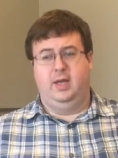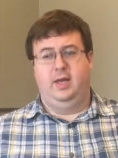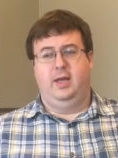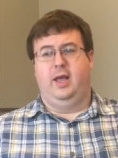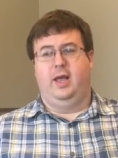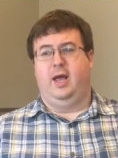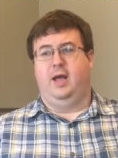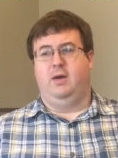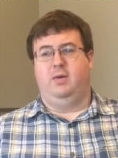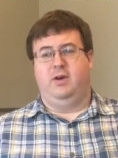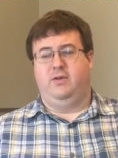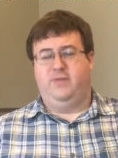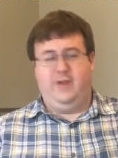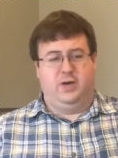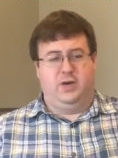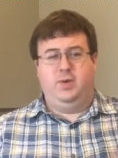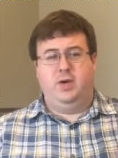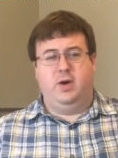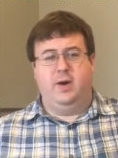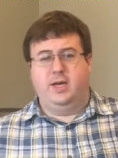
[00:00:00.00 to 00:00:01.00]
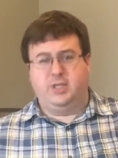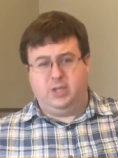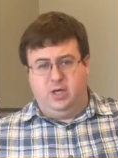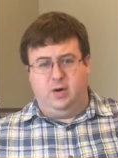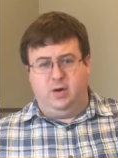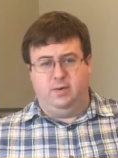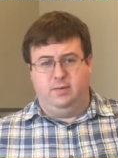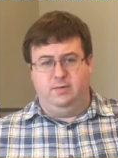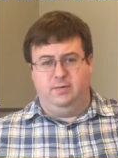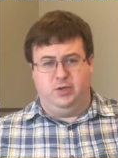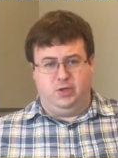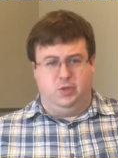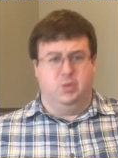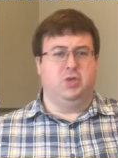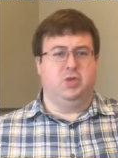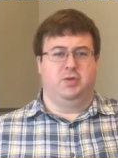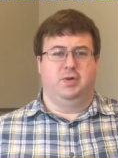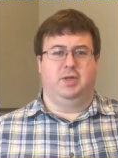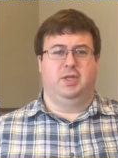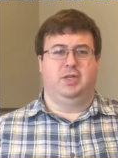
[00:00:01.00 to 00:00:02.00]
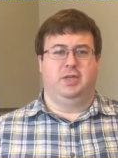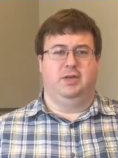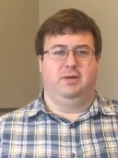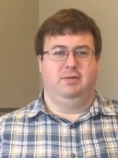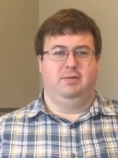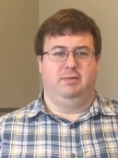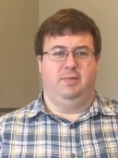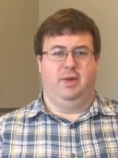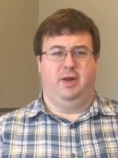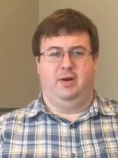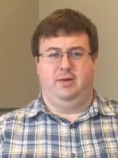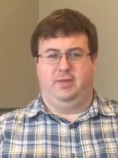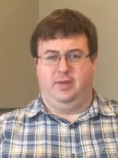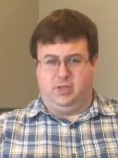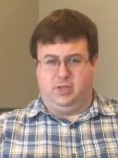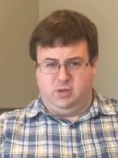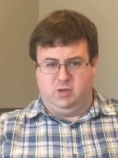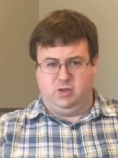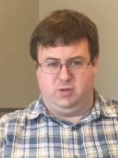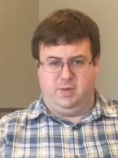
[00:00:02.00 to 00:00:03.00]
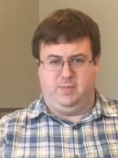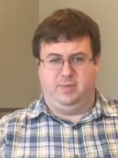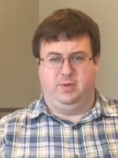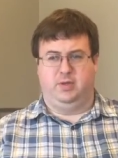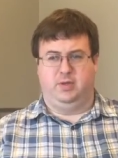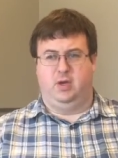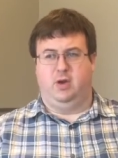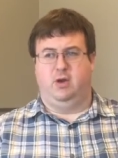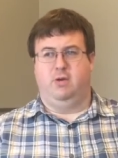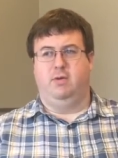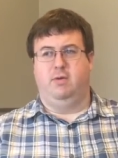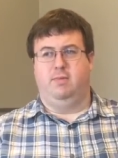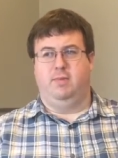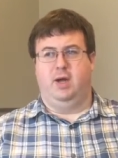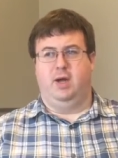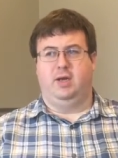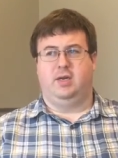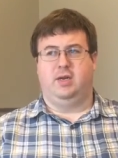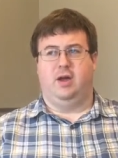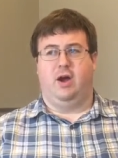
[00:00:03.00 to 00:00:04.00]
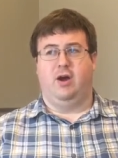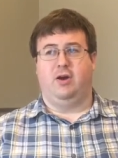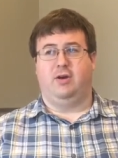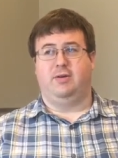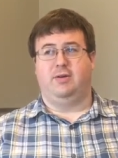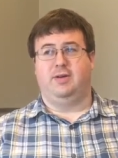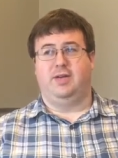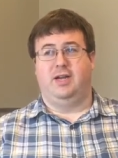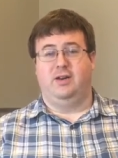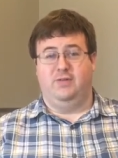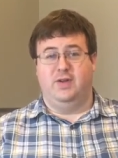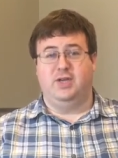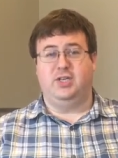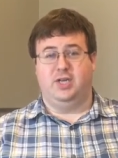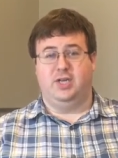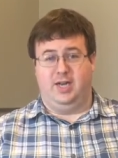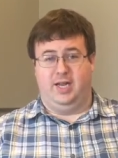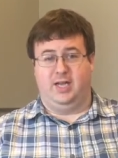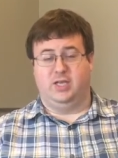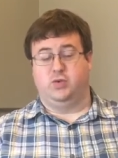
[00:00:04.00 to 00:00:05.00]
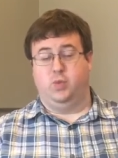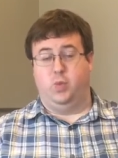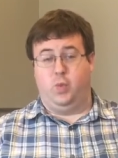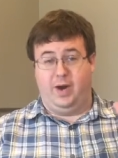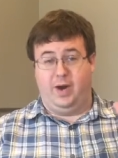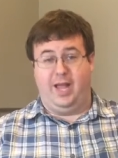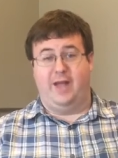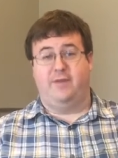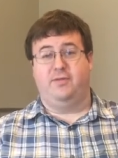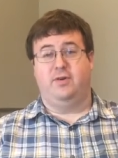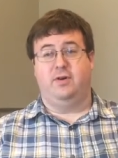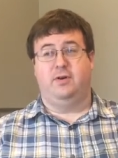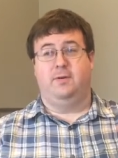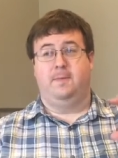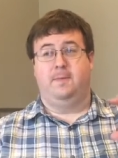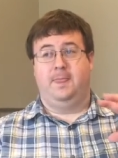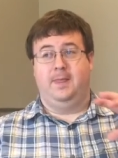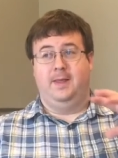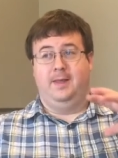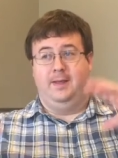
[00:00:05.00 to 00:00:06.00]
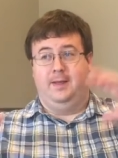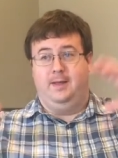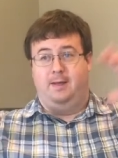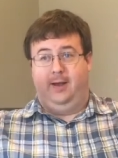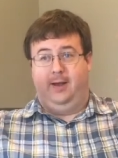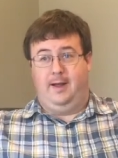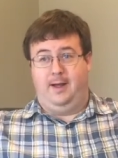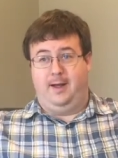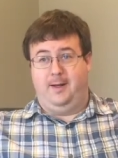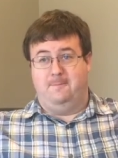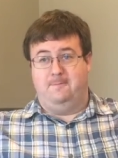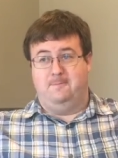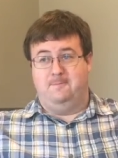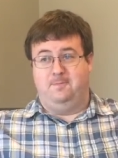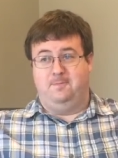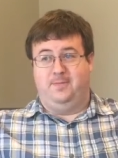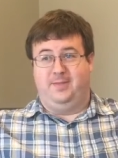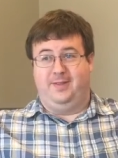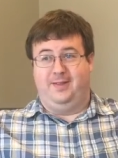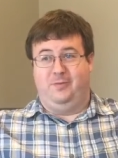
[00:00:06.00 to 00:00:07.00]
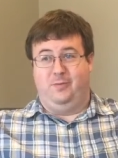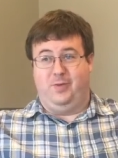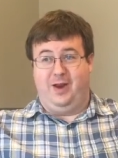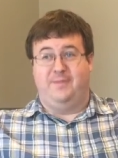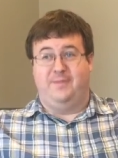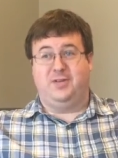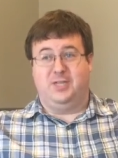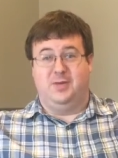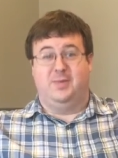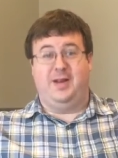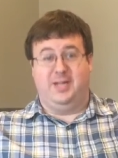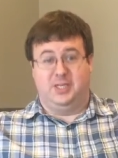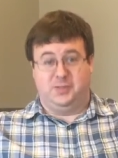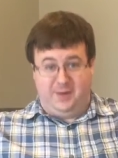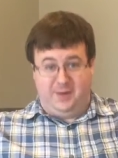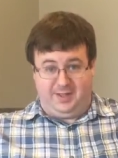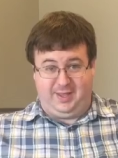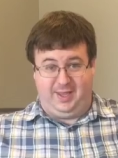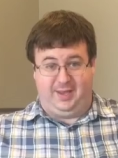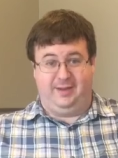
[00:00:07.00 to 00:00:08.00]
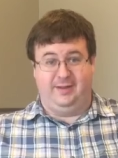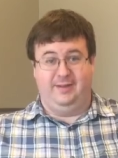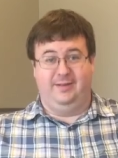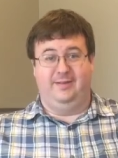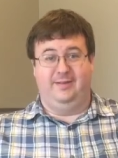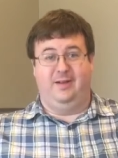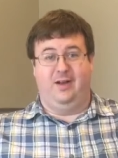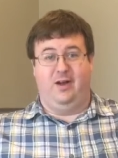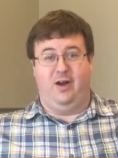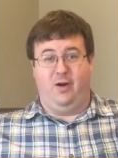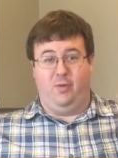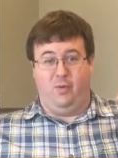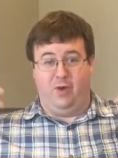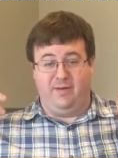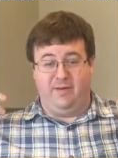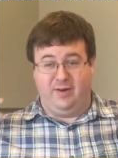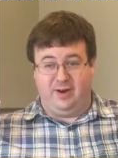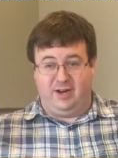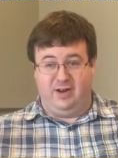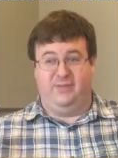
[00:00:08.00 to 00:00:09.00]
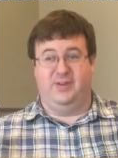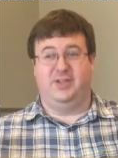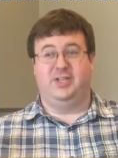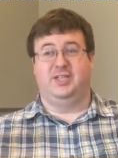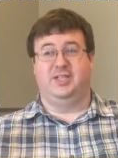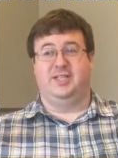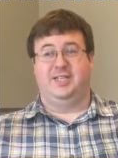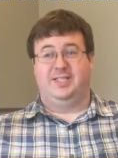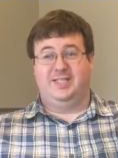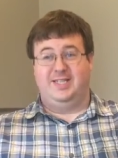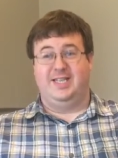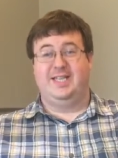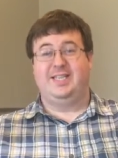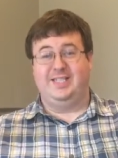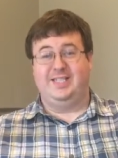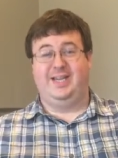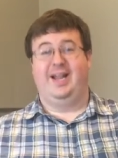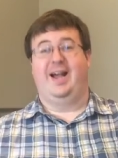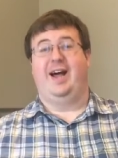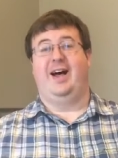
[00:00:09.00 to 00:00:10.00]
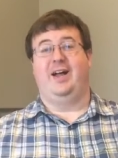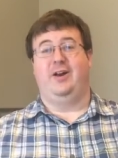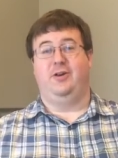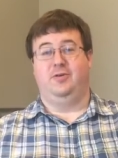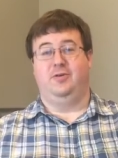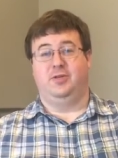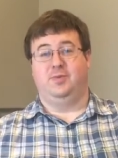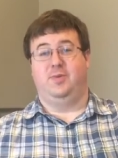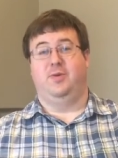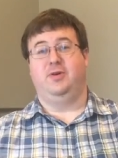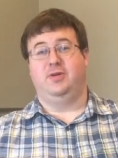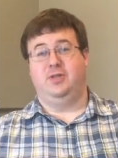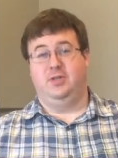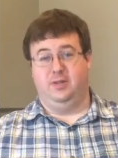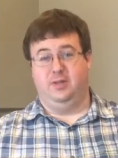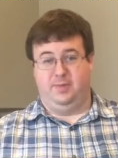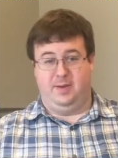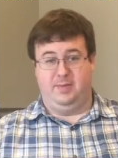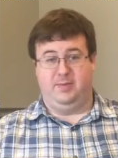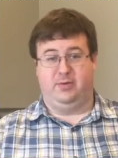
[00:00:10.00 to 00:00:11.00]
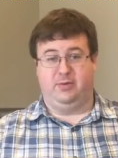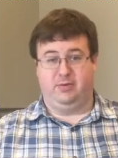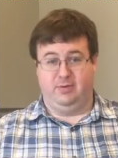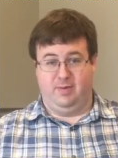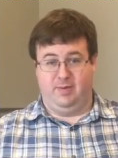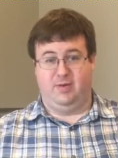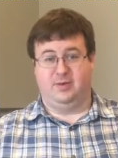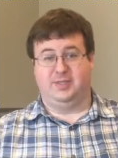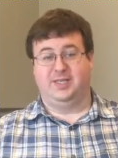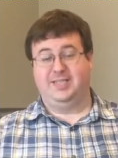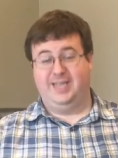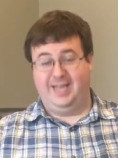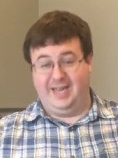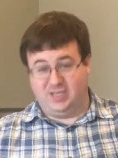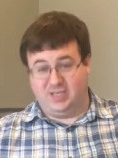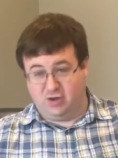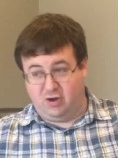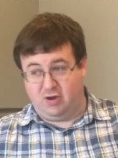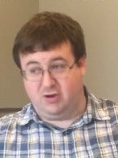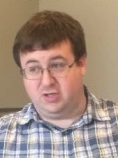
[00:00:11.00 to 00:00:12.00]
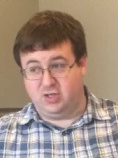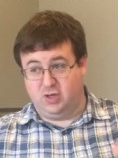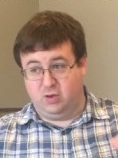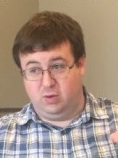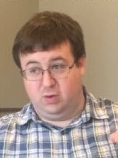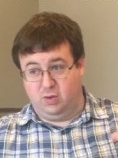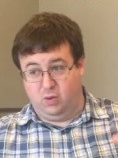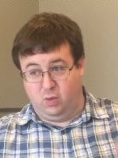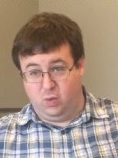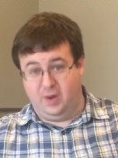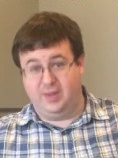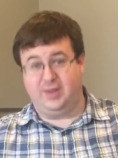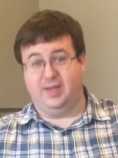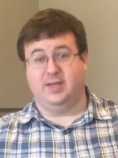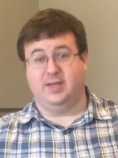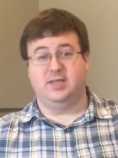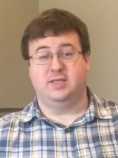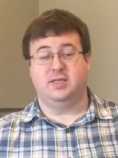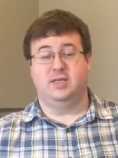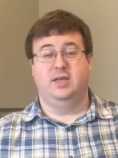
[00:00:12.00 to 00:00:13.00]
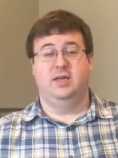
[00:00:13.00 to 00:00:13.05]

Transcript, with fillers: Uh, when in fact, we don't actually know the Jewish religion better than Jewish people do, but our conviction is whatever, um, whatever someone else may think, one of our convictions is this God who spoke to the people through Moses is also with us